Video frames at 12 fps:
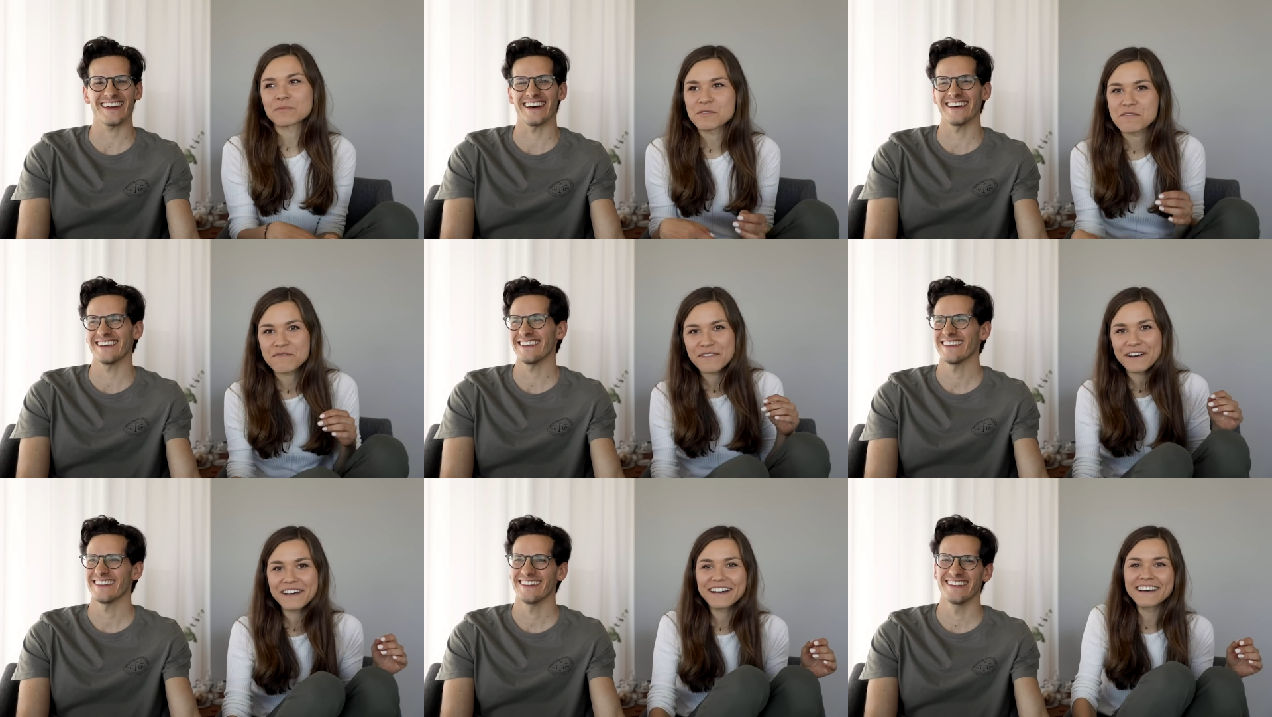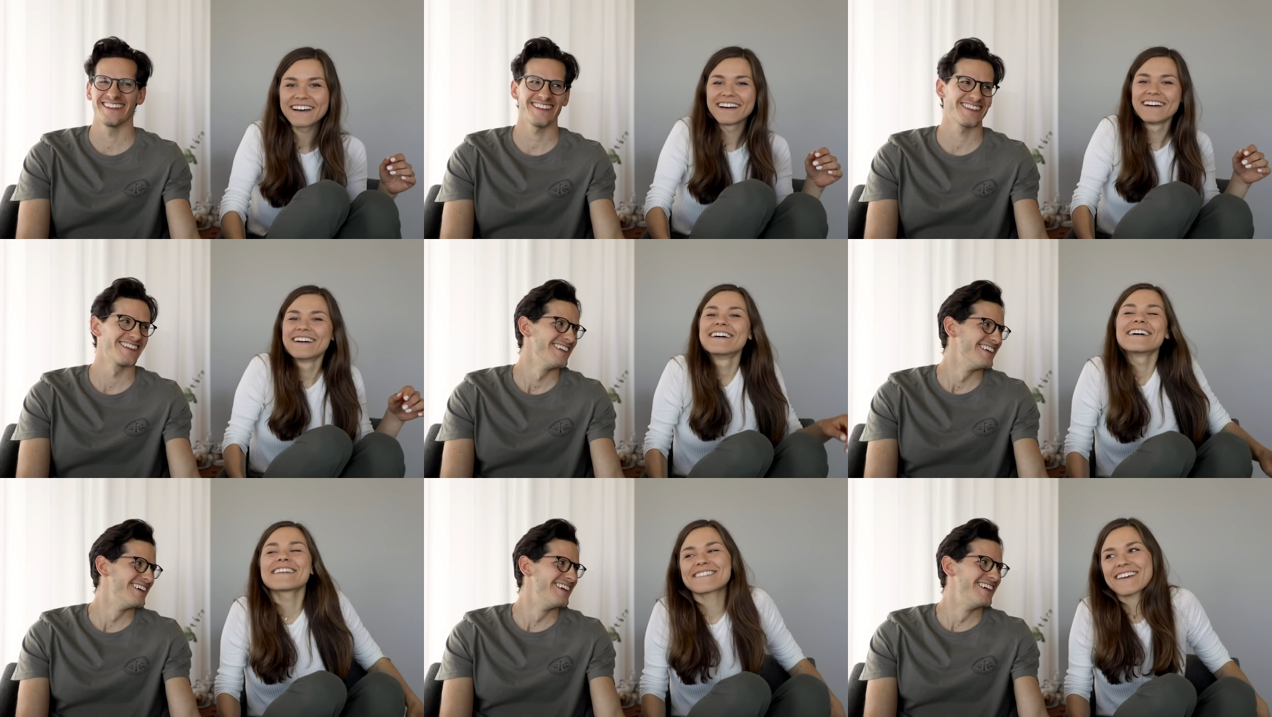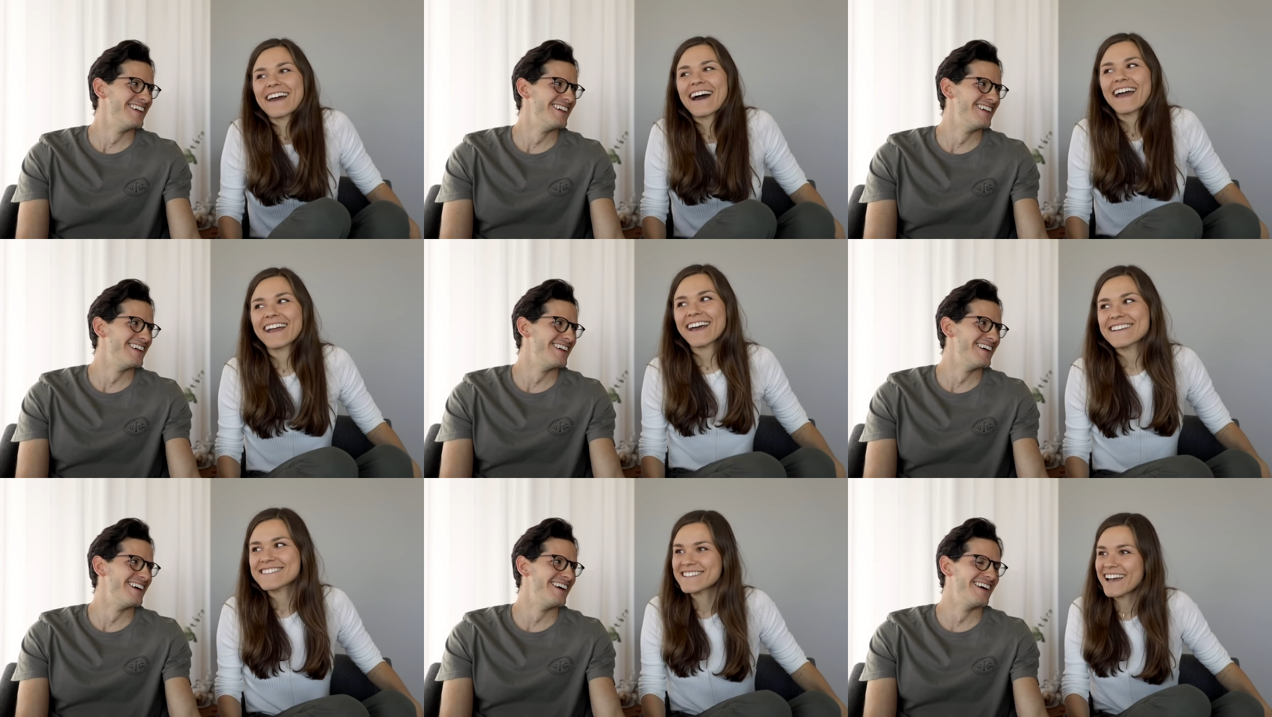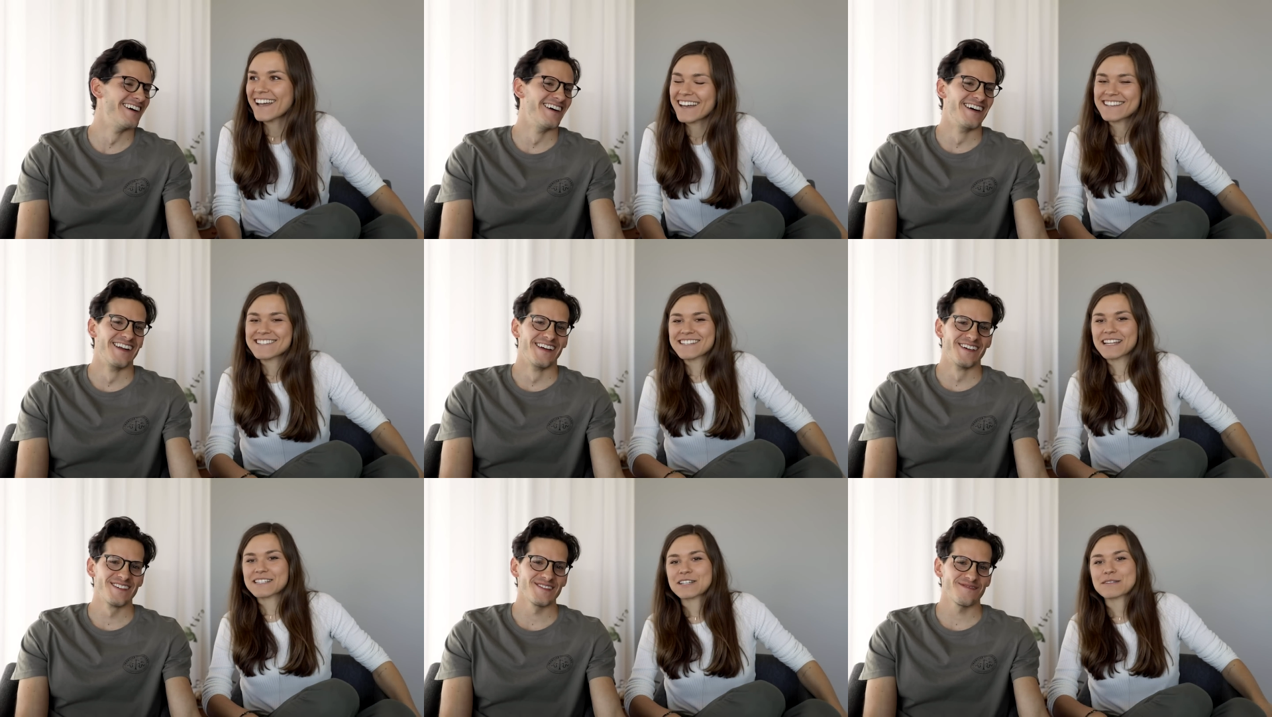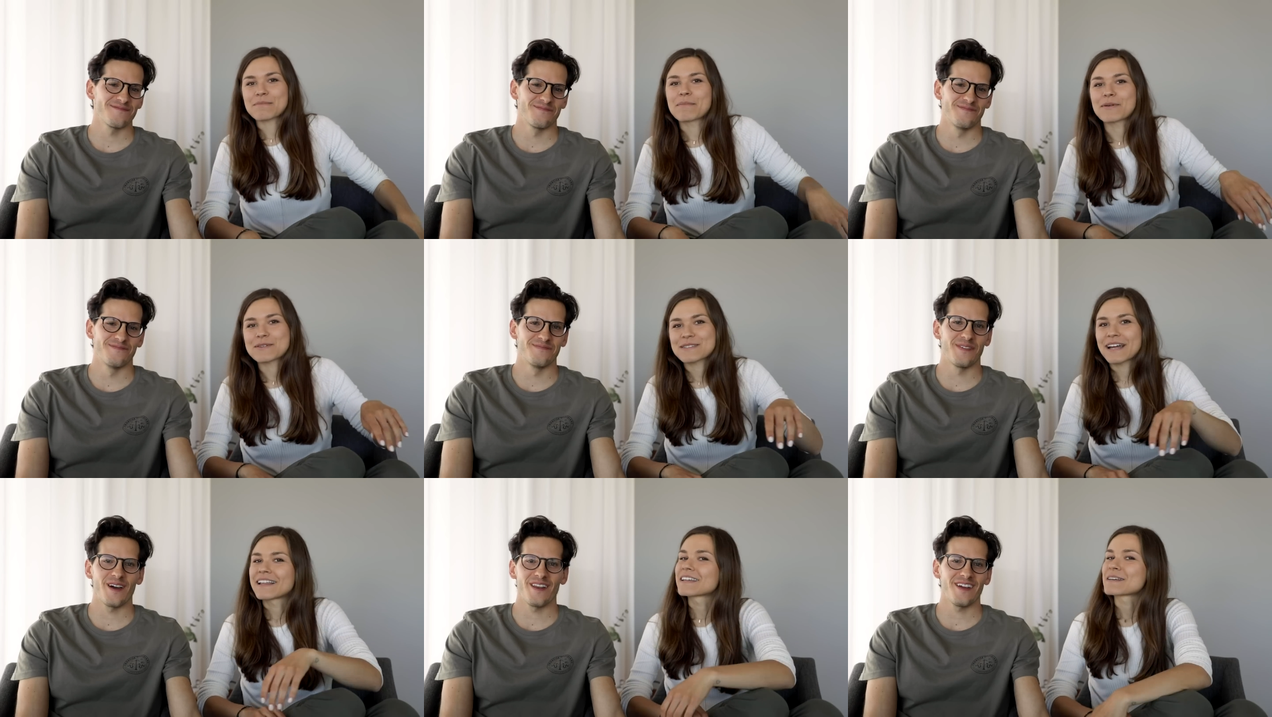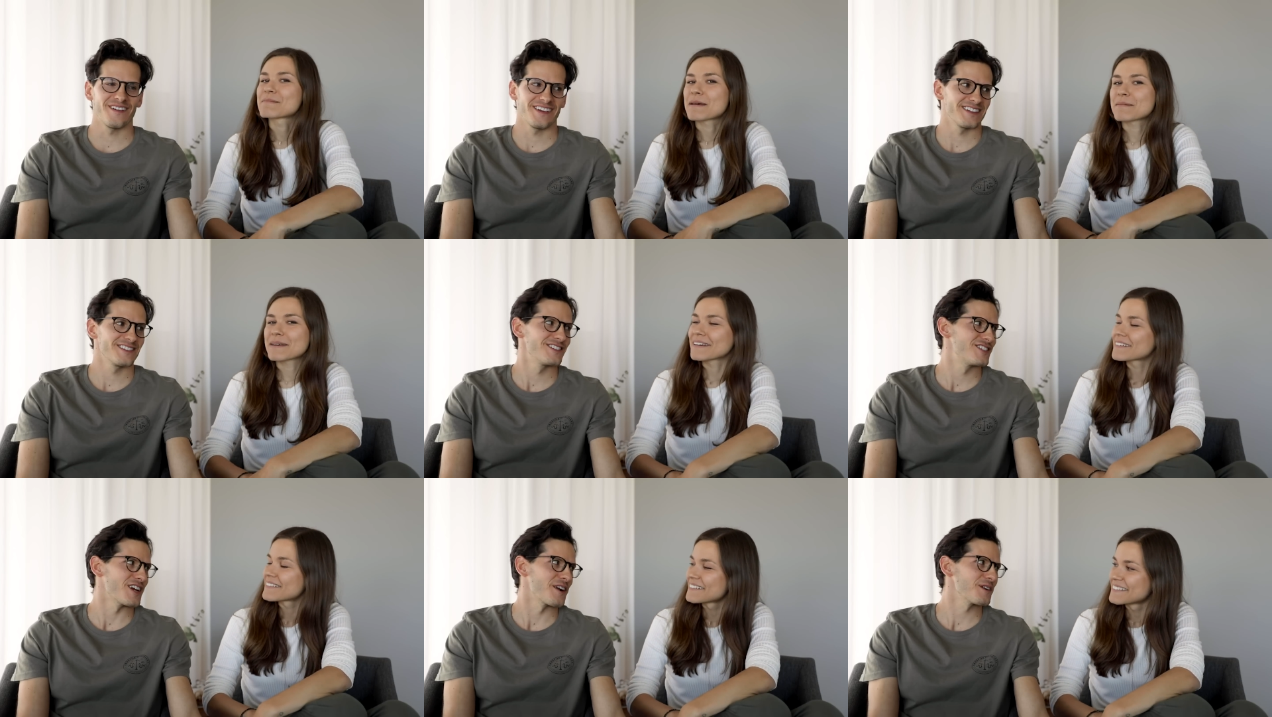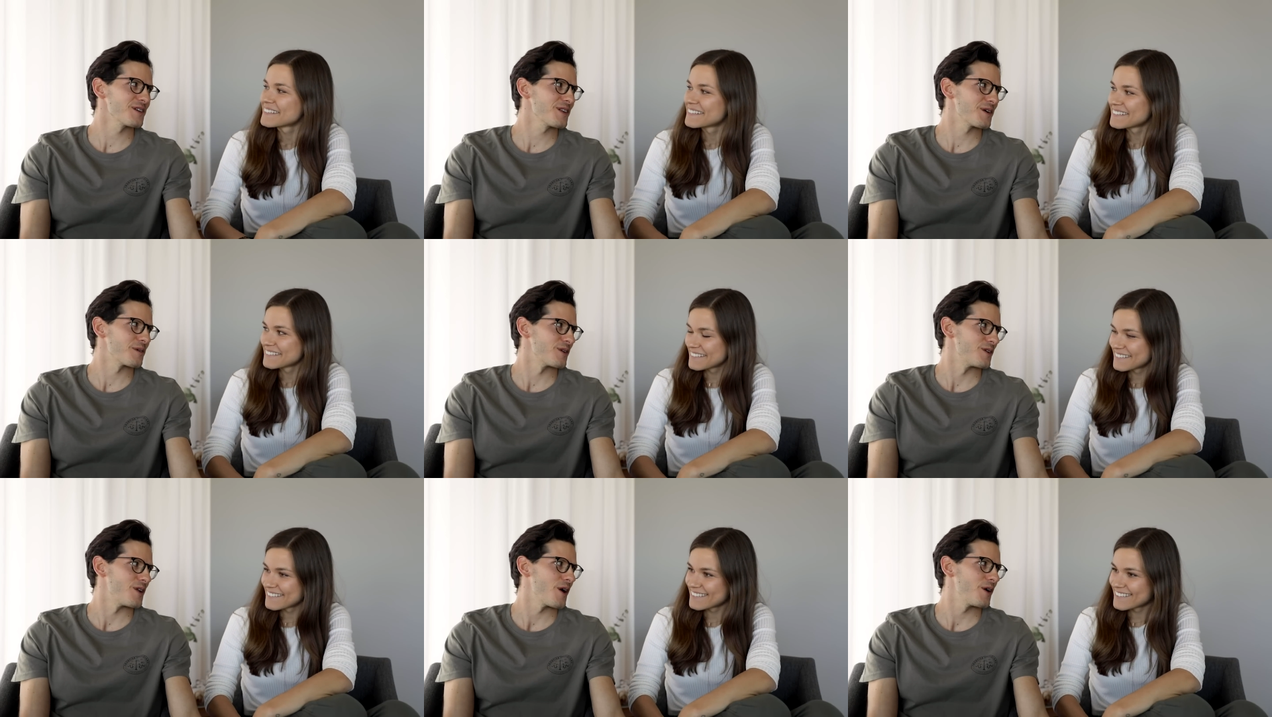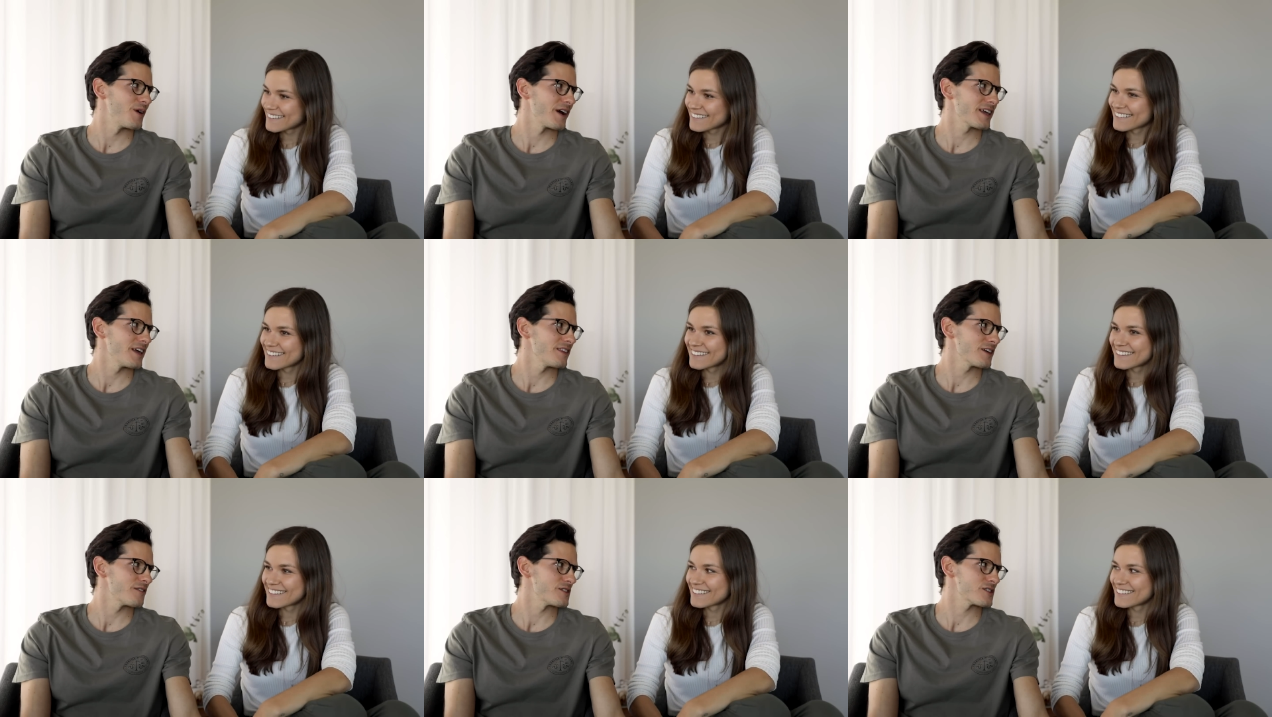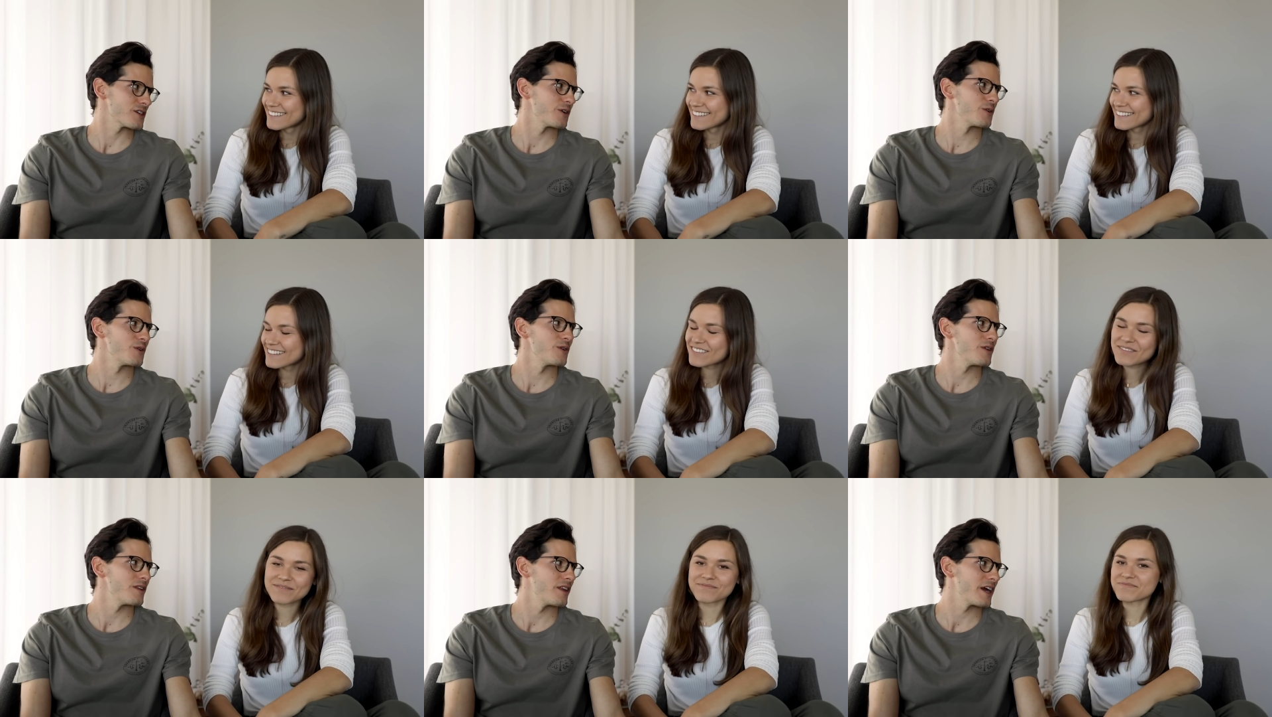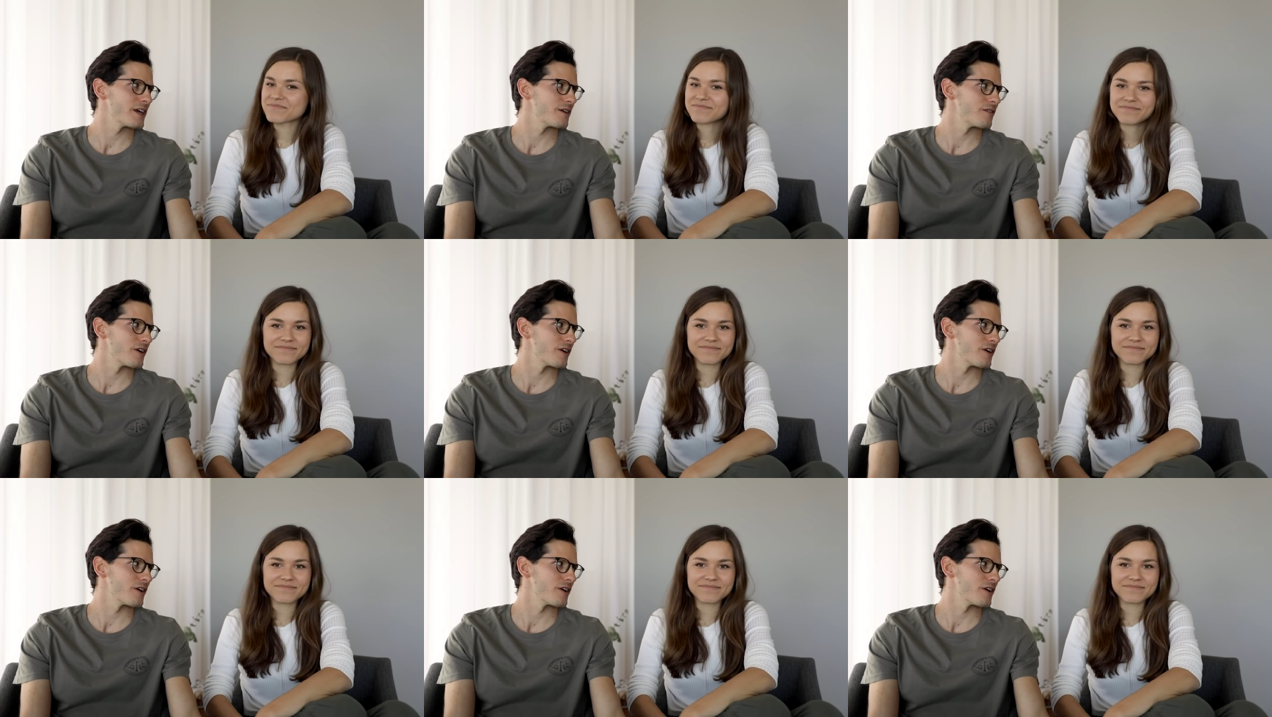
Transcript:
Speaker 1: yeah.
Speaker 2: move." so yeah, I guess I guess that's just my personality. But yeah, you know,
Speaker 1: generally there were no. I can't think of a single negative